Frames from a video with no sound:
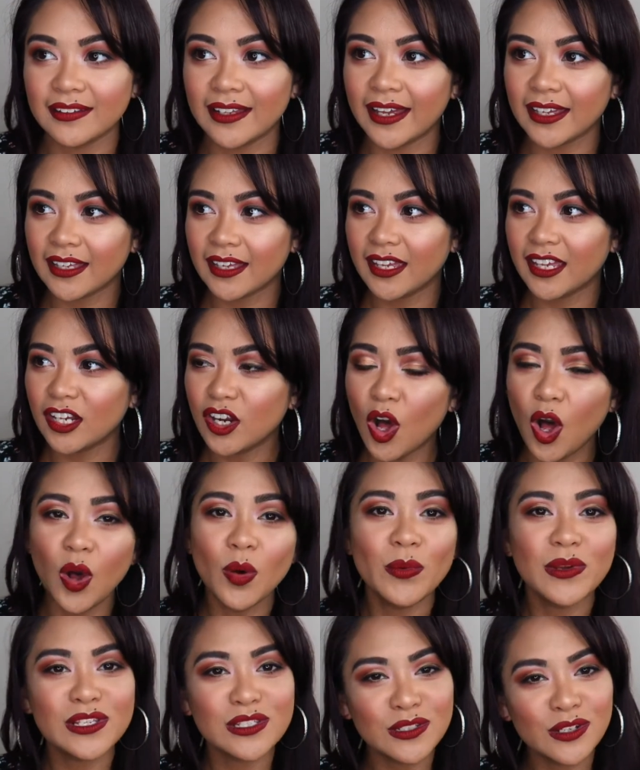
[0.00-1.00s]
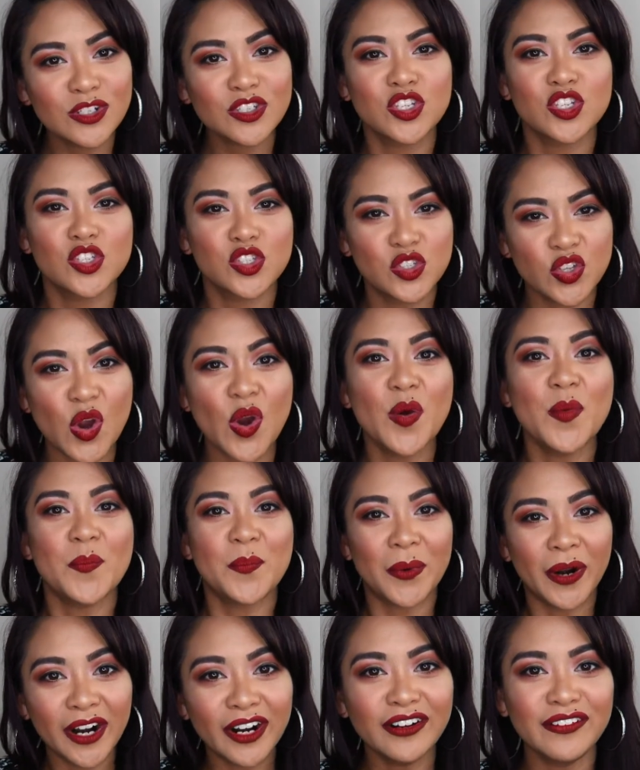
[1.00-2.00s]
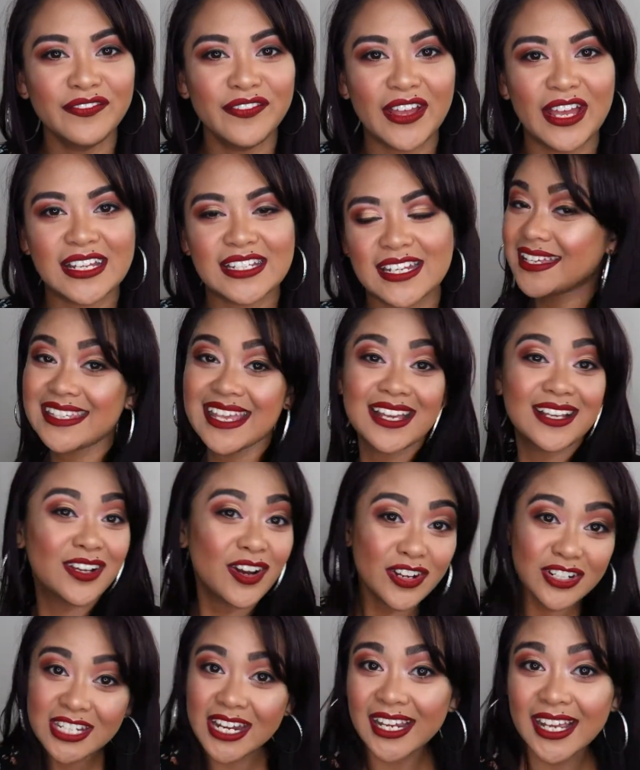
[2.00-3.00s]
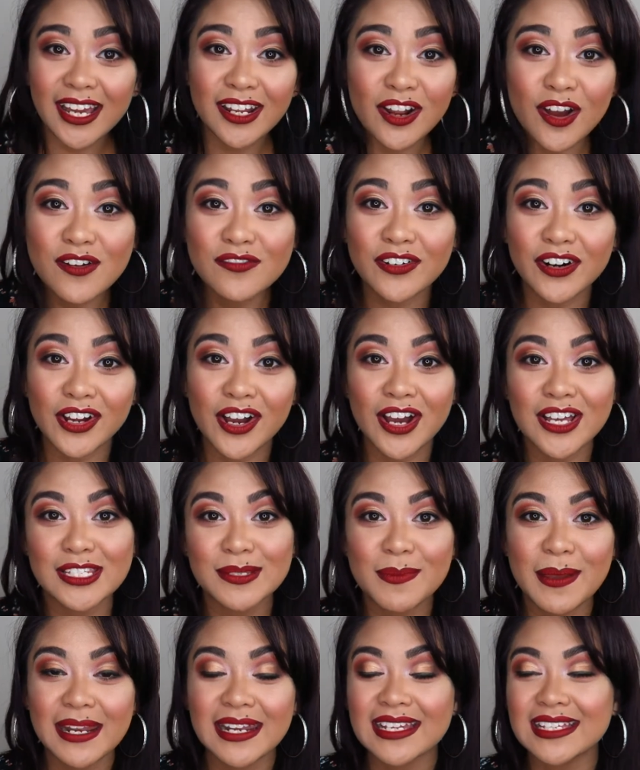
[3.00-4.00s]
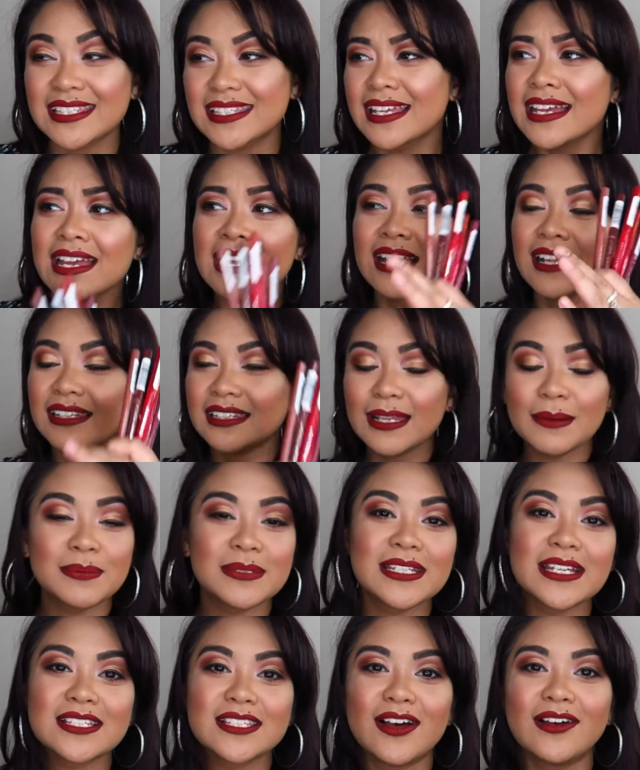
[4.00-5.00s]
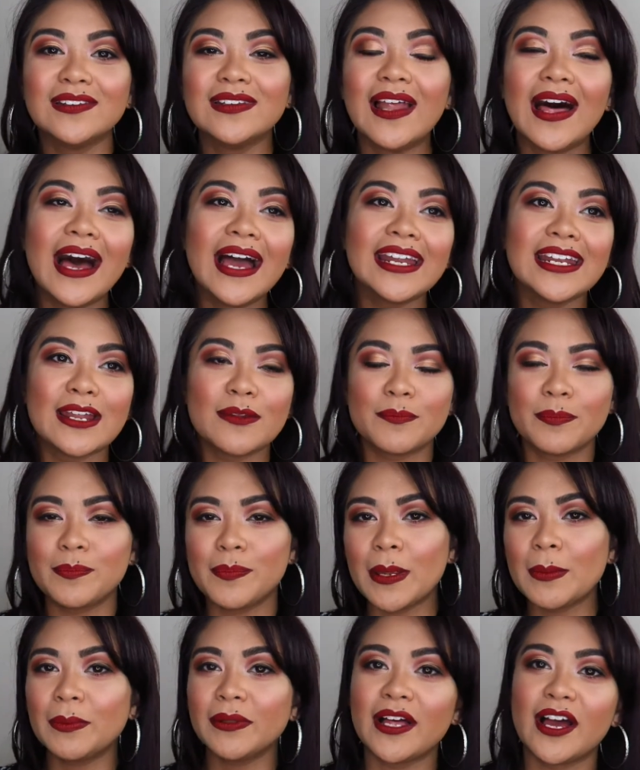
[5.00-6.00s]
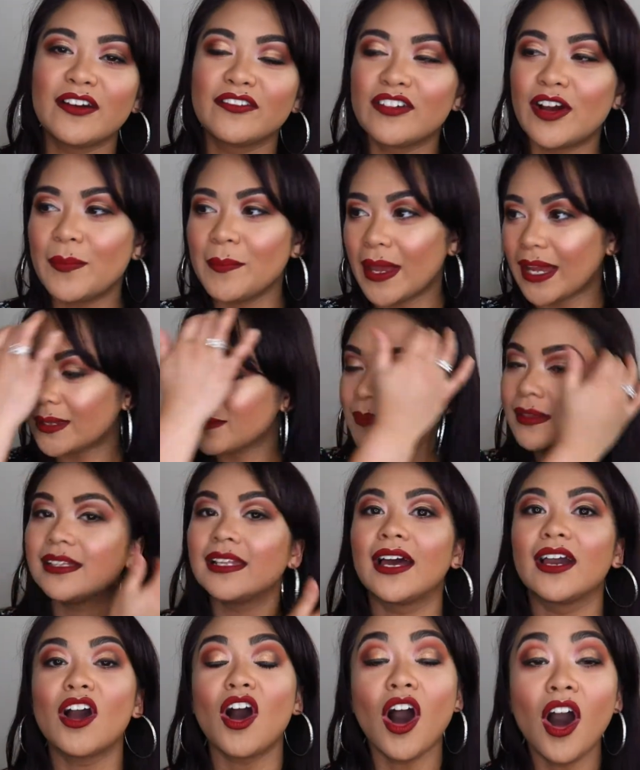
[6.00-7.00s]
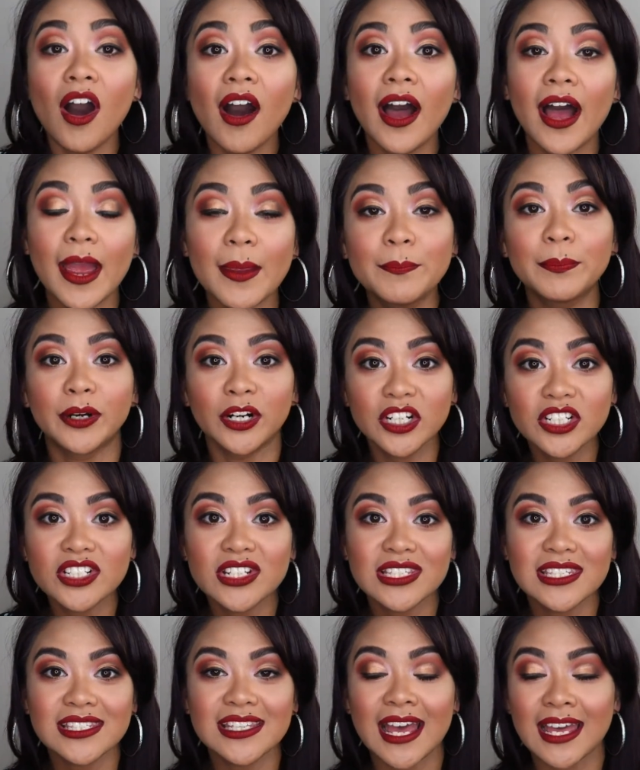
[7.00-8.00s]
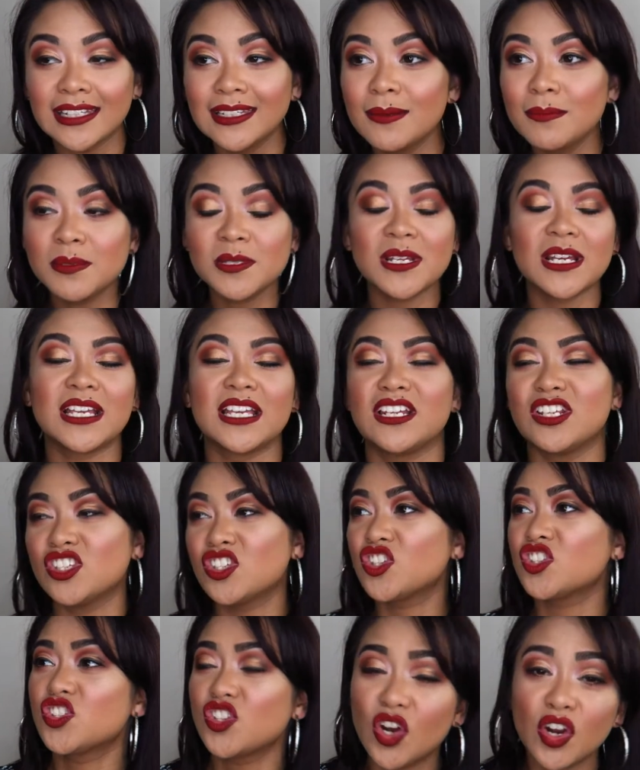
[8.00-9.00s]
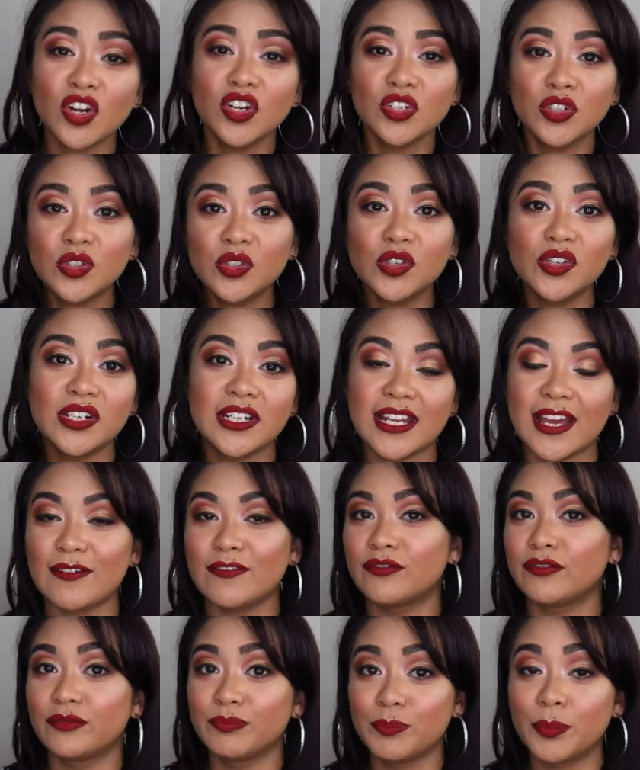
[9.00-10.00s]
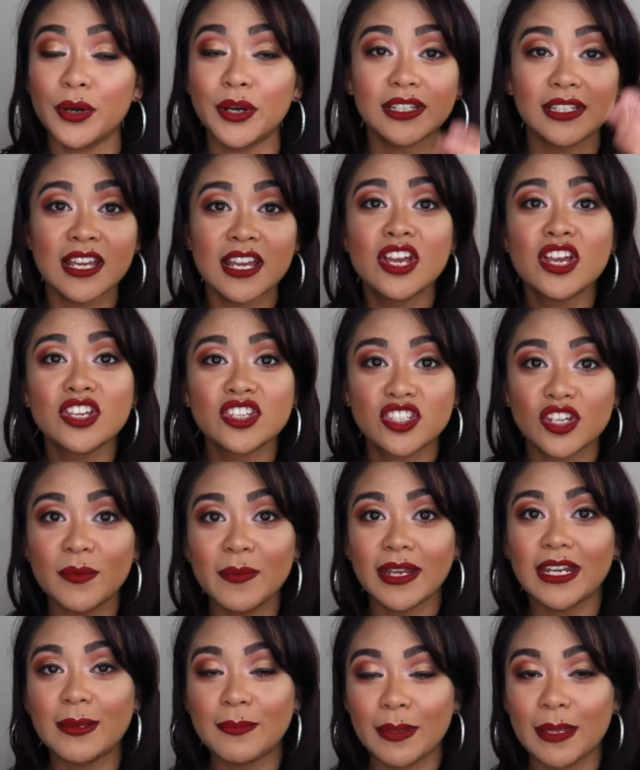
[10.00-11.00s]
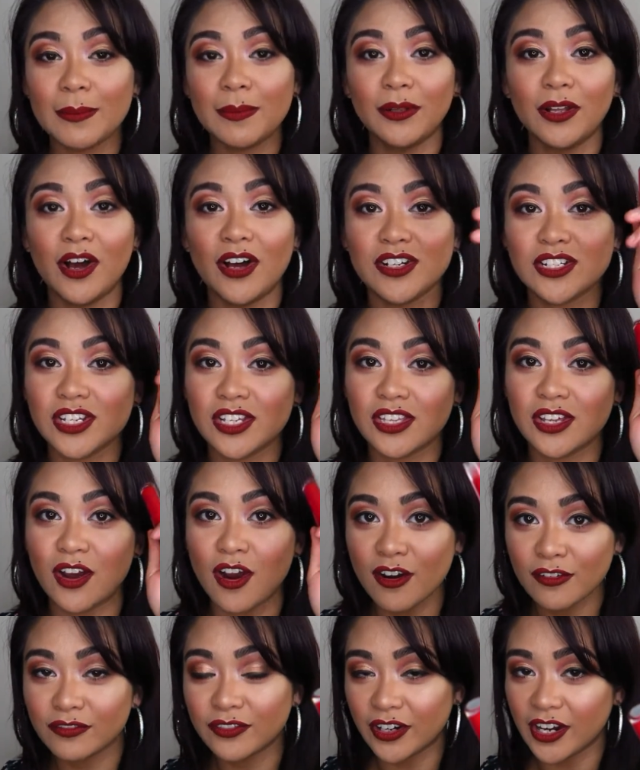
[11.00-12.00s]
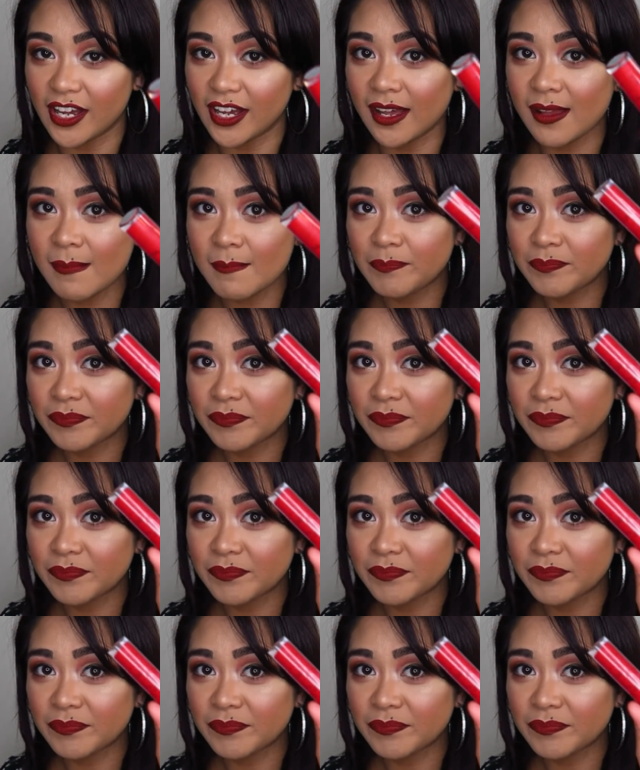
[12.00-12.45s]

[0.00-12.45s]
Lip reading: Like, it always looks so perfect. I say, go check out Ofra Cosmetics lipsticks online, and people have come back and been like, oh, I purchased that lipstick, it is so good, and I've put so many people onto the Ofra